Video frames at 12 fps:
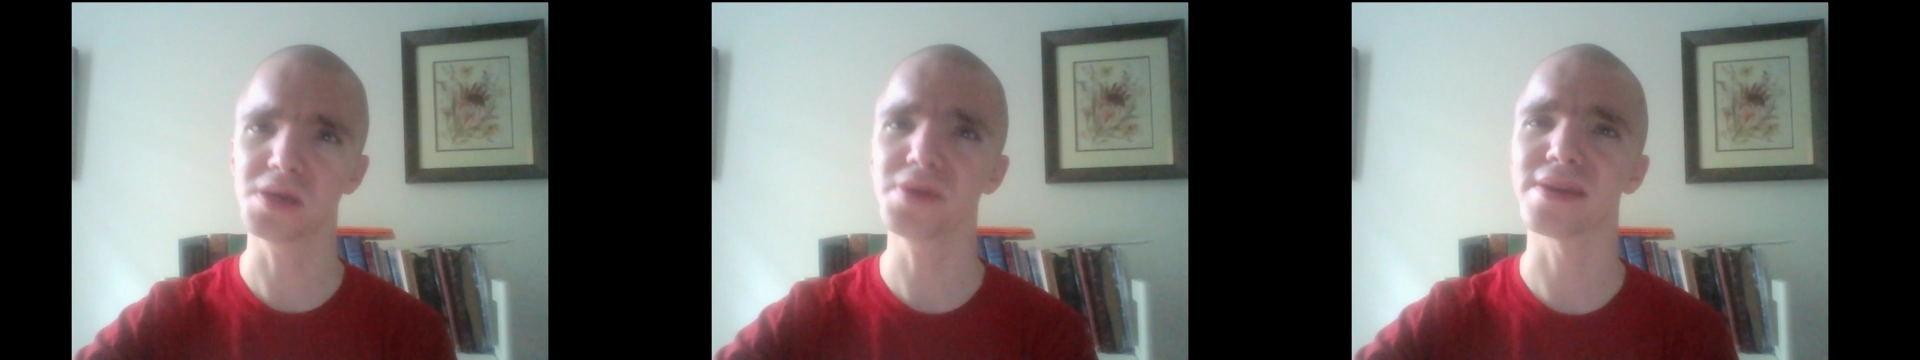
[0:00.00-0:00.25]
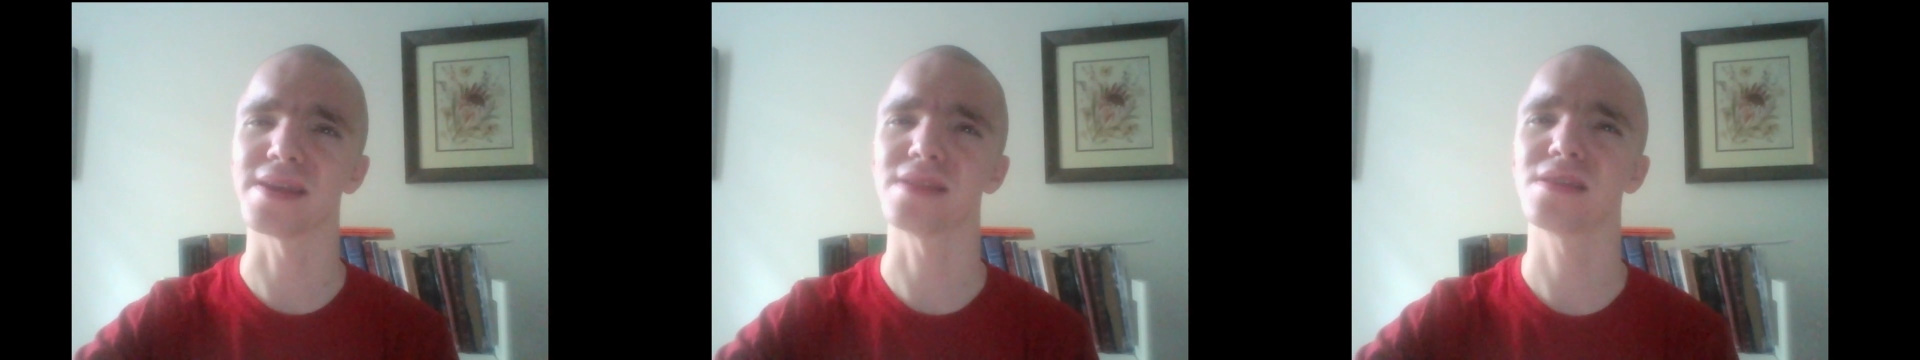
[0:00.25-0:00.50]

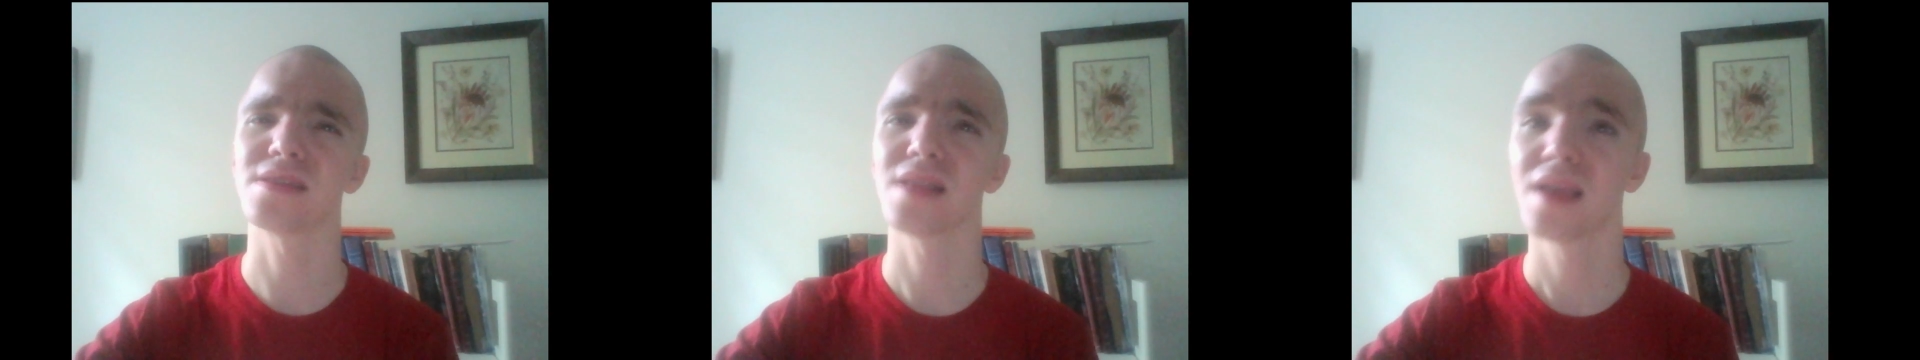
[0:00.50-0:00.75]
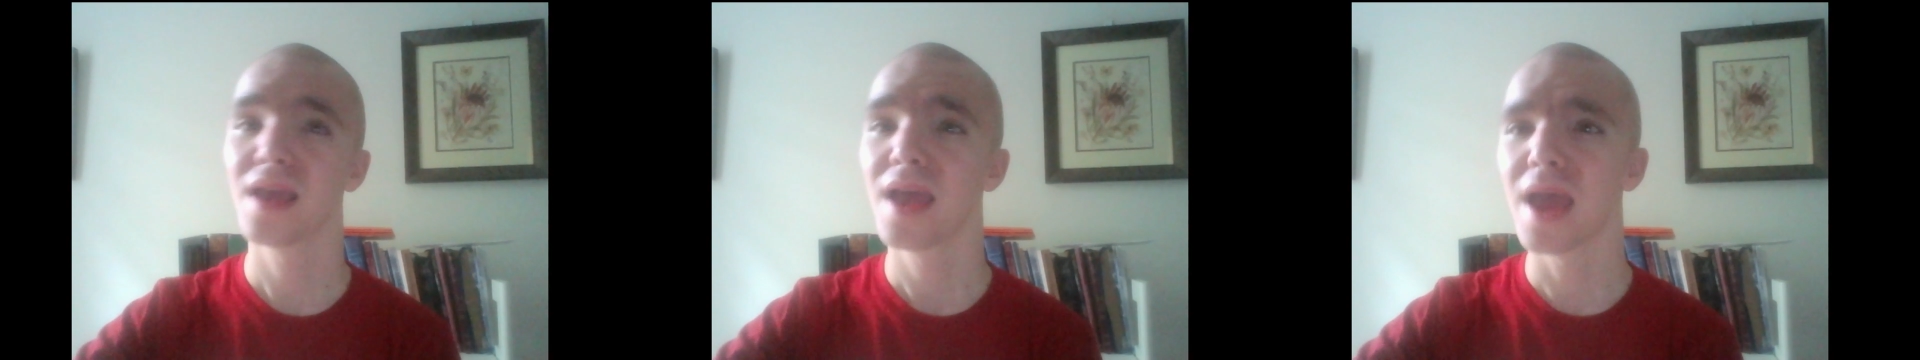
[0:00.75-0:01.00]
it,
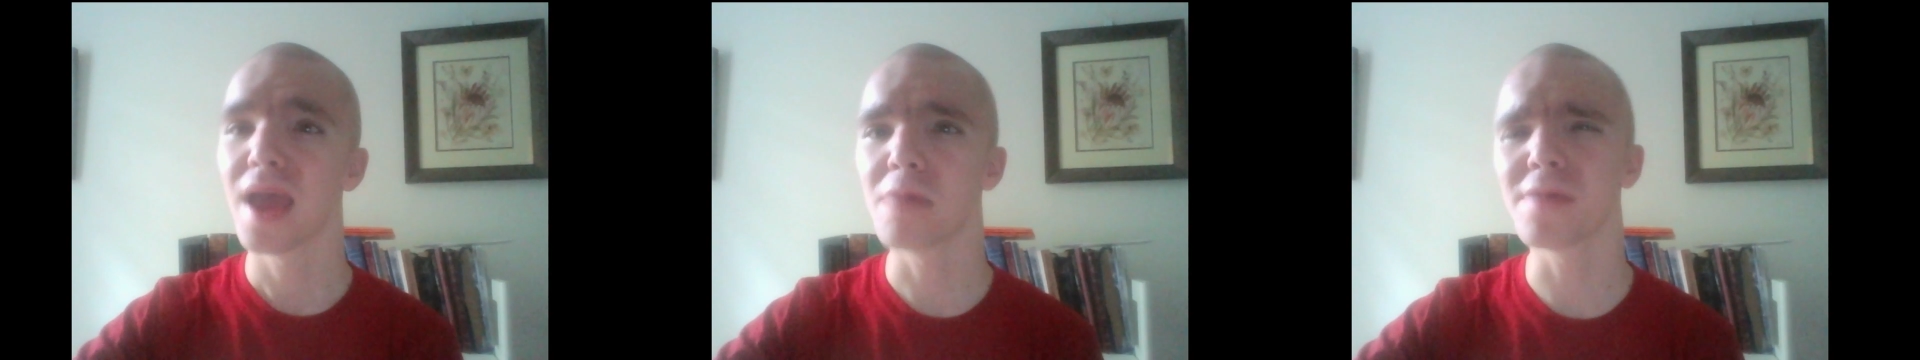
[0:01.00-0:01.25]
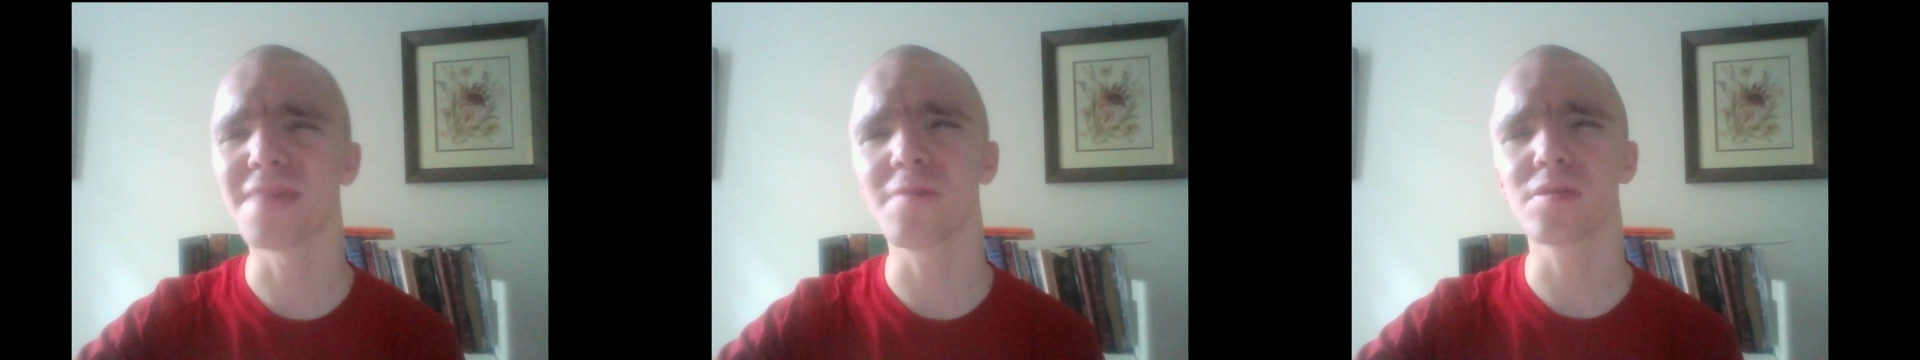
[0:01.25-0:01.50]
and
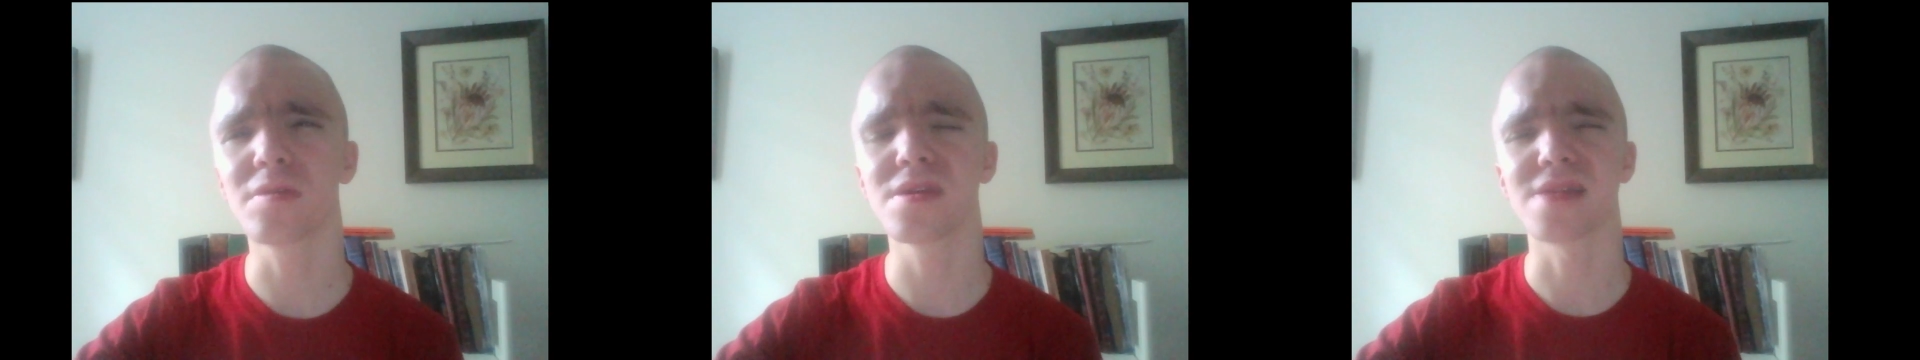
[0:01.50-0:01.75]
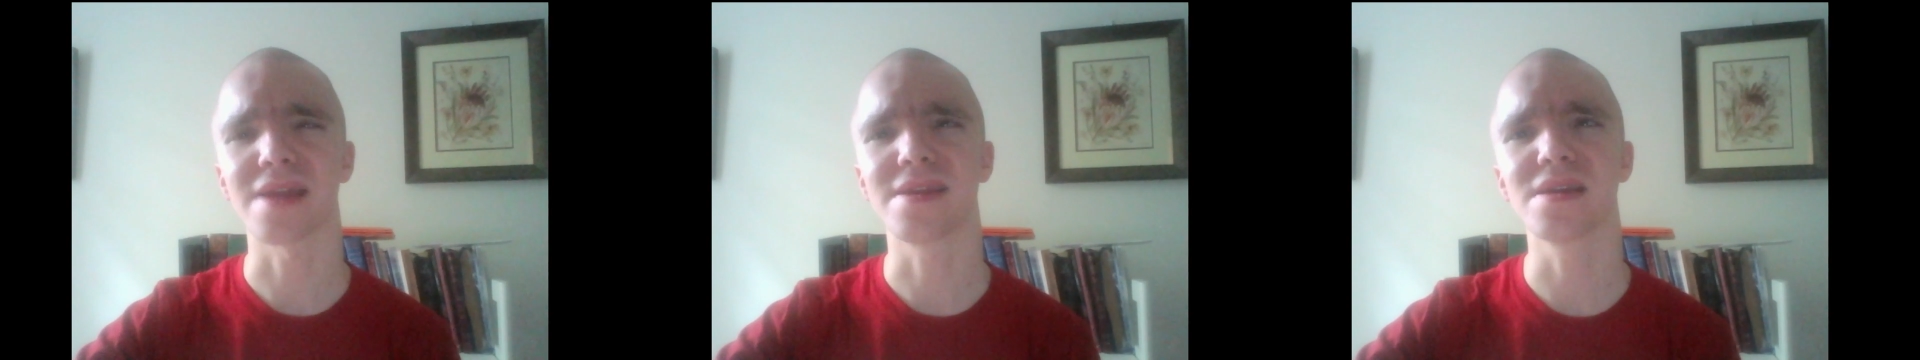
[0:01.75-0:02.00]
we have all these
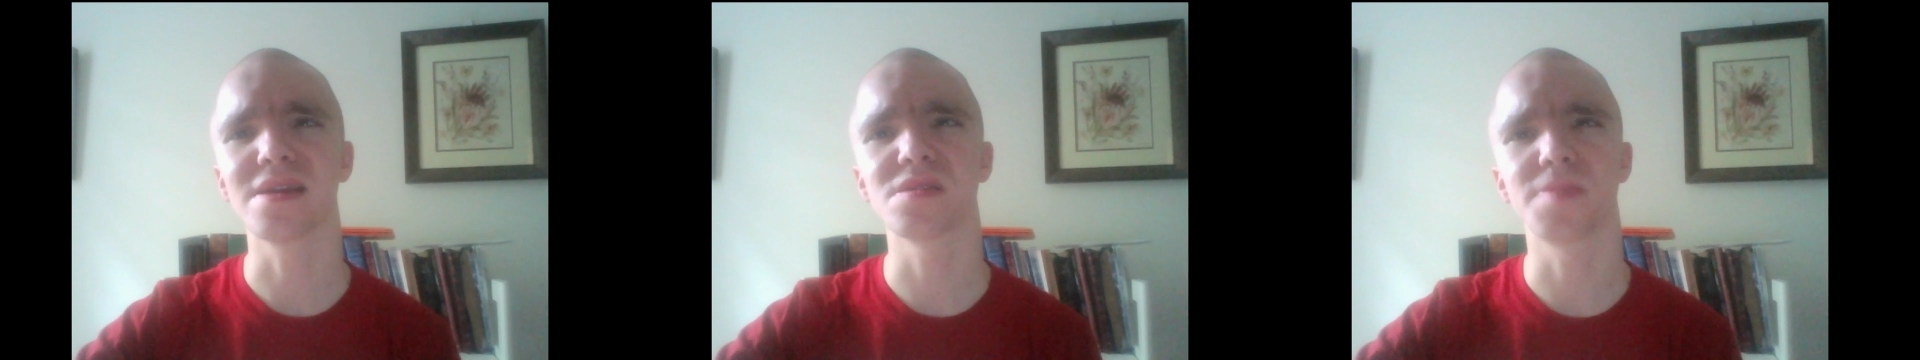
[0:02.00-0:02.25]
ideas